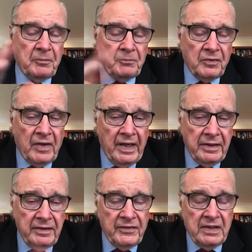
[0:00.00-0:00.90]

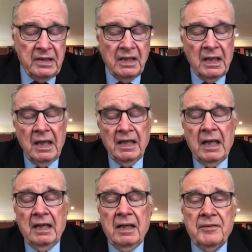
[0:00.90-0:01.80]
provided the,
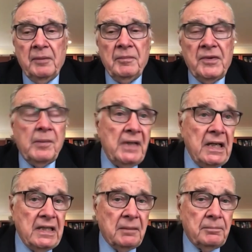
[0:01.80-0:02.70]
uh, the, the
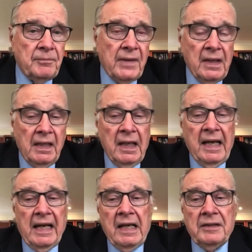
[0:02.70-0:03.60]
medium,
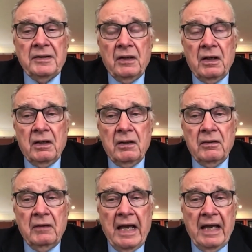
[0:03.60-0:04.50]
and uh,
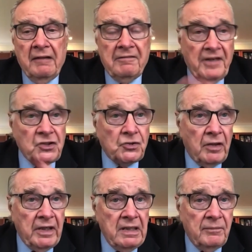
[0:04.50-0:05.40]

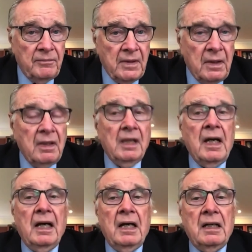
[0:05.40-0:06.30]
eventually,
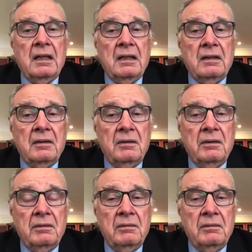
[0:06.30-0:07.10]
uh,